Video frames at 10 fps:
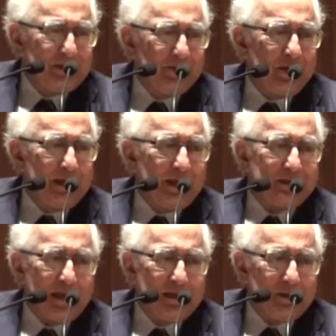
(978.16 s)
we had
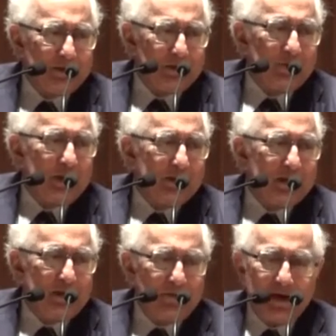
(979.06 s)
assigned to students
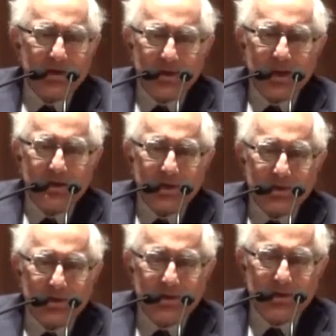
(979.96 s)
at different
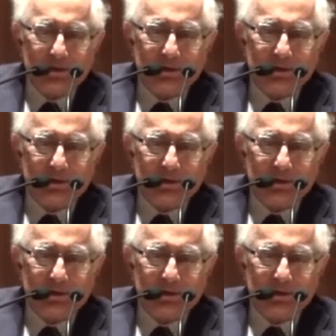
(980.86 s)
stages.